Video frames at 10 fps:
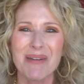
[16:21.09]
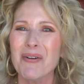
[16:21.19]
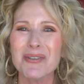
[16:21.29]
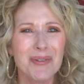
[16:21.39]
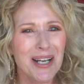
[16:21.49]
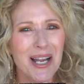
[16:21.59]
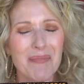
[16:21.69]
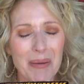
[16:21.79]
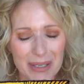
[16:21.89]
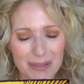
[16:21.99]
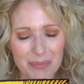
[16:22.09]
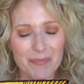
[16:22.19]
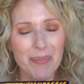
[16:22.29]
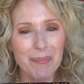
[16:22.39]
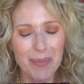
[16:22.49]
I always want to call it by
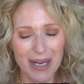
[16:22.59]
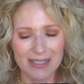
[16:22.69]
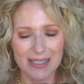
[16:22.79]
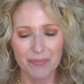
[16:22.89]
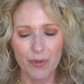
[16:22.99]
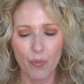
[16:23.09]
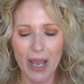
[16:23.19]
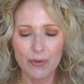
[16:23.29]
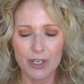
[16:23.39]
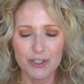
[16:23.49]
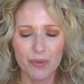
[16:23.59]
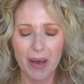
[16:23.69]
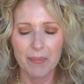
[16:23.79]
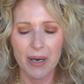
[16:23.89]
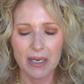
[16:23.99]
benefit, by Buxom. The White Russian
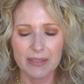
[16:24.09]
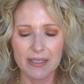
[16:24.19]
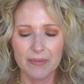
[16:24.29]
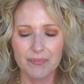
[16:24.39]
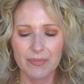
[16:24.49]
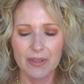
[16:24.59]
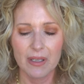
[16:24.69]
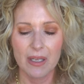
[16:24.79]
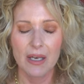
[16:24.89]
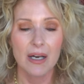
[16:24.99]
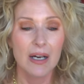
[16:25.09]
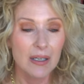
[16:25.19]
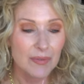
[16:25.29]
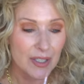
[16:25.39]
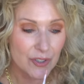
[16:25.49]
by Buxom,
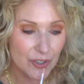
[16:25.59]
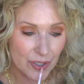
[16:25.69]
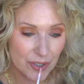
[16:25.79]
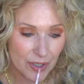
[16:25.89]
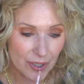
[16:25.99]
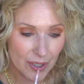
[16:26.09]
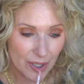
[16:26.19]
uh, it's just,